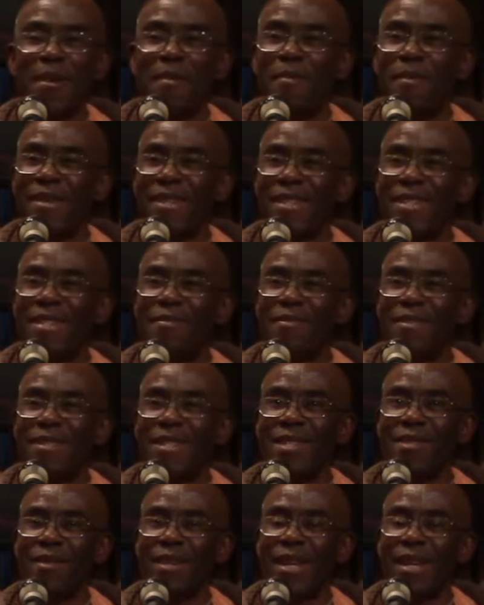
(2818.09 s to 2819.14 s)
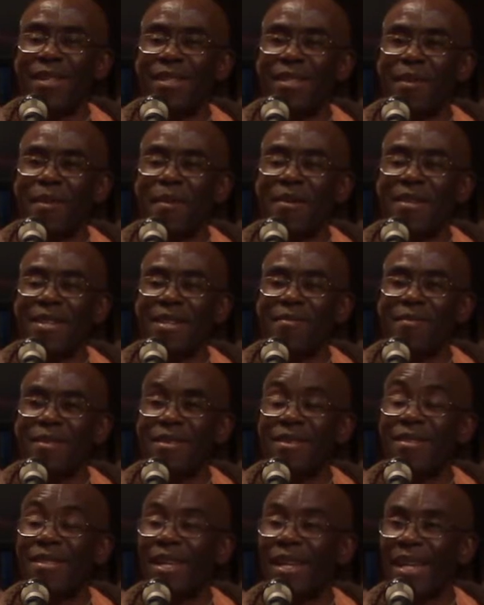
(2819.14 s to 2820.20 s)
the devotees were, some of the
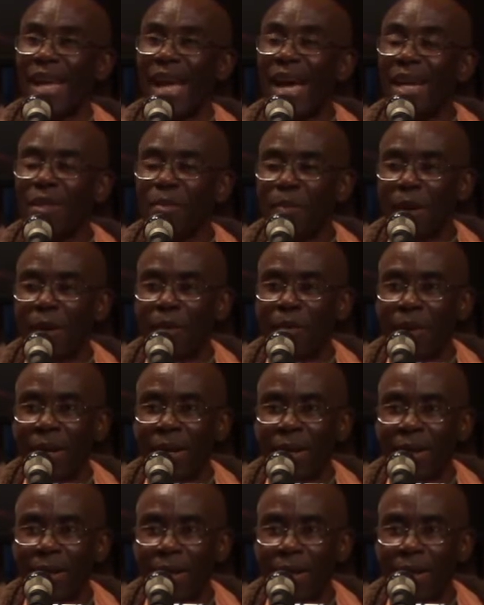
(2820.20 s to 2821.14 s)
devotees had asked Prabhupada,